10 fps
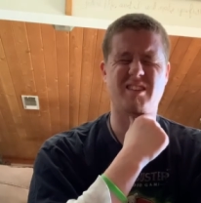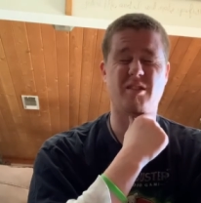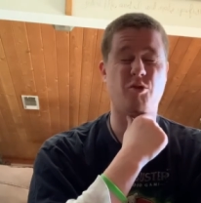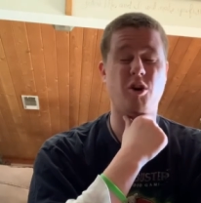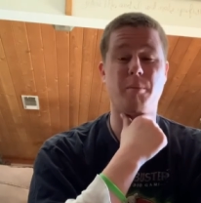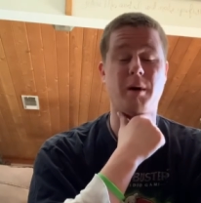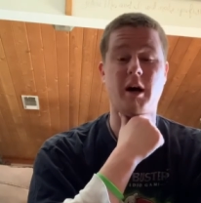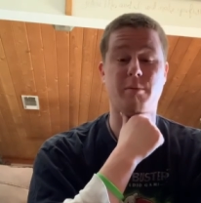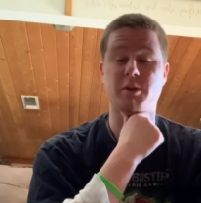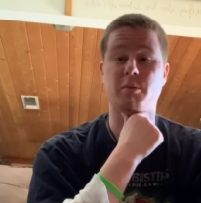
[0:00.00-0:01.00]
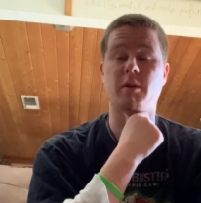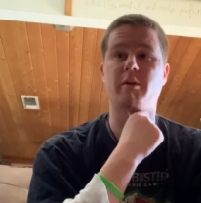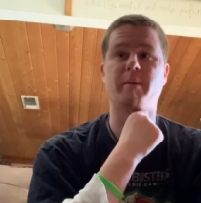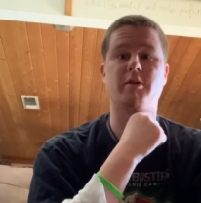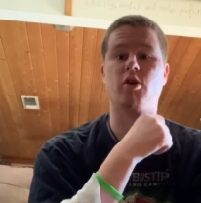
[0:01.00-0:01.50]
thrilled by, especially when it's
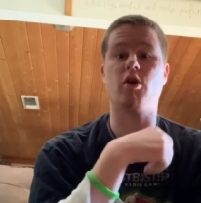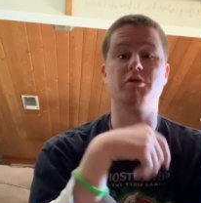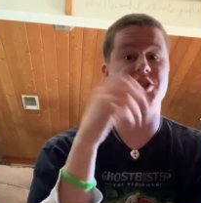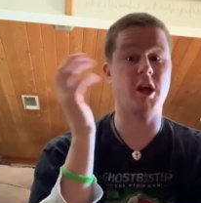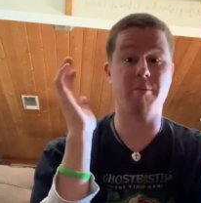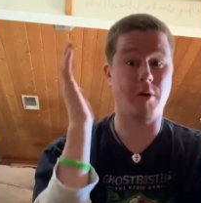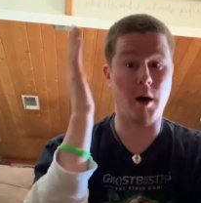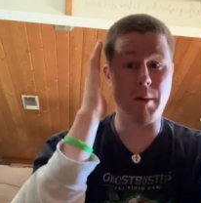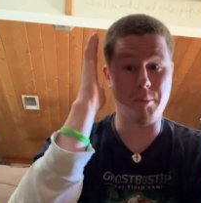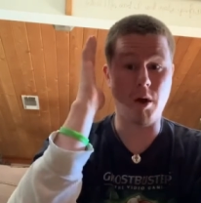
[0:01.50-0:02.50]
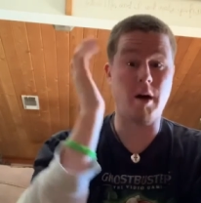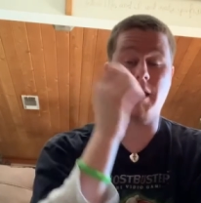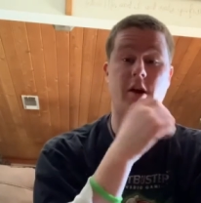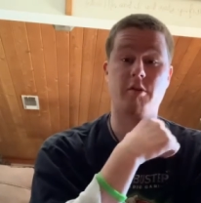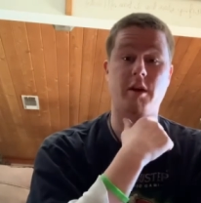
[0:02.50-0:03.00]
about the whole James Bond with blonde
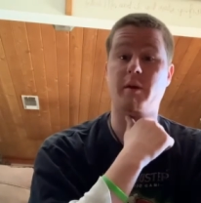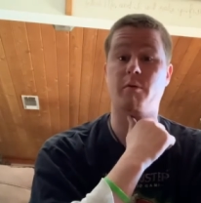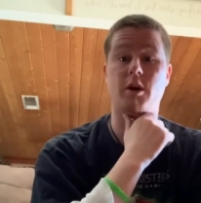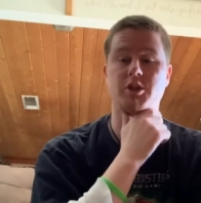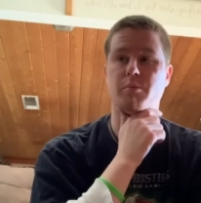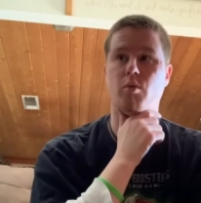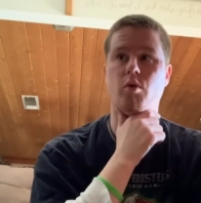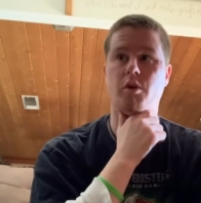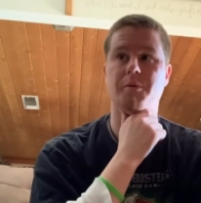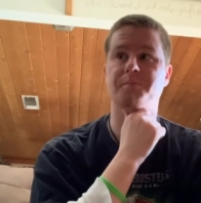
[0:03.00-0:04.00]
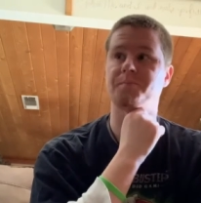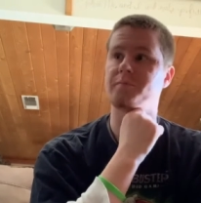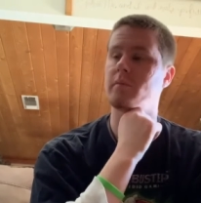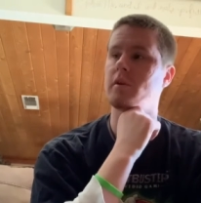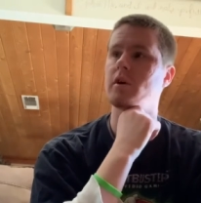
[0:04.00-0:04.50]
hair thing like Roger Moore.
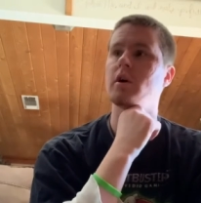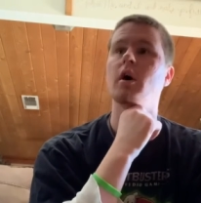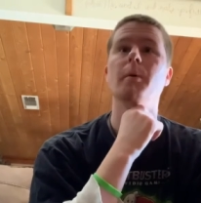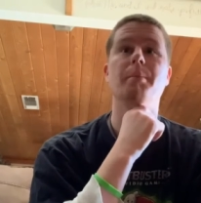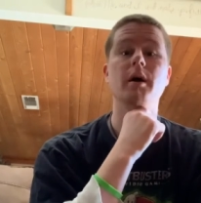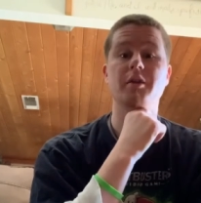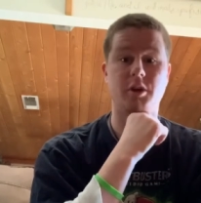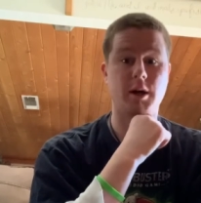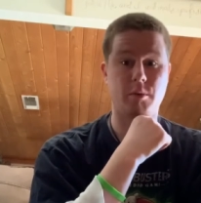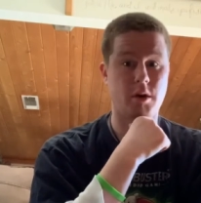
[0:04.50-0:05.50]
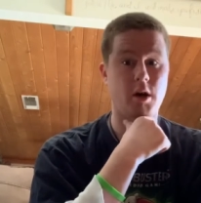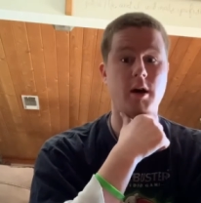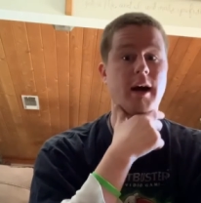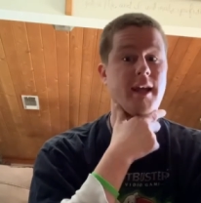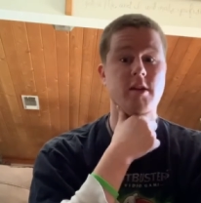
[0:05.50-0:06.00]
But as time went on,
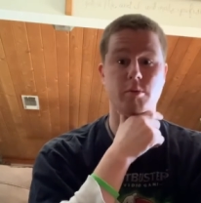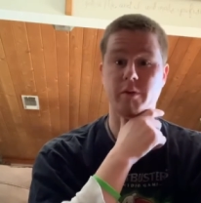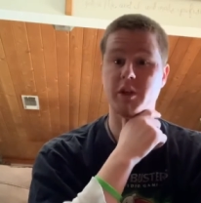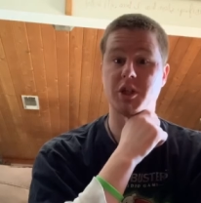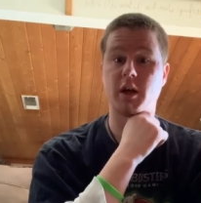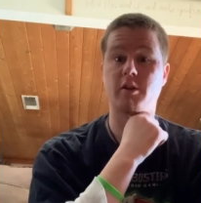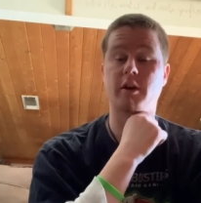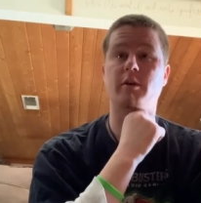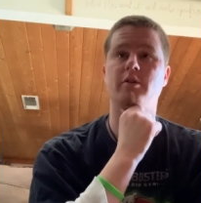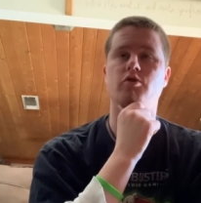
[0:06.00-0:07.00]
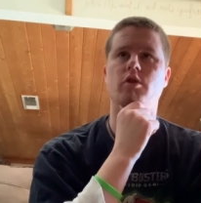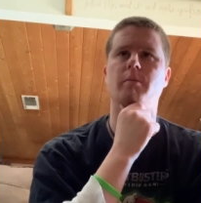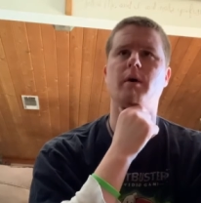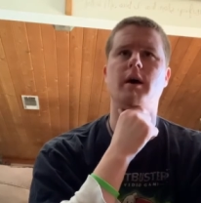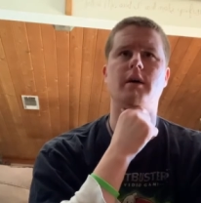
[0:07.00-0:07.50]
I gave the movie a chance, like, like during
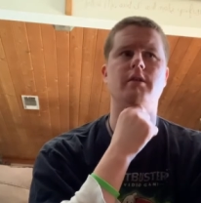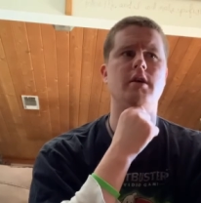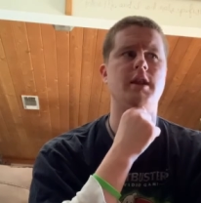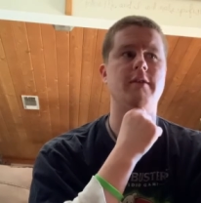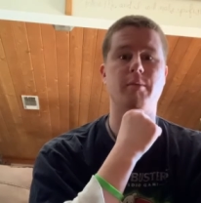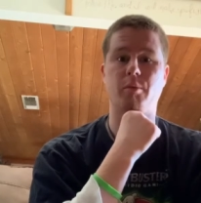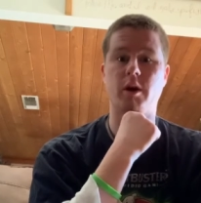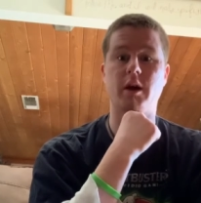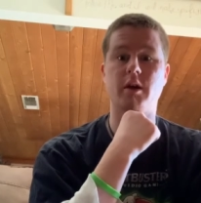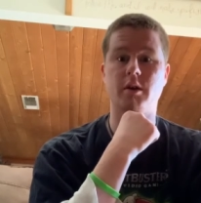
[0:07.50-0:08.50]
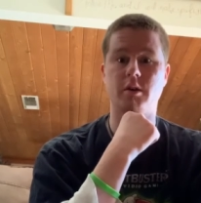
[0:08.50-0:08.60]
my Thanksgiving break,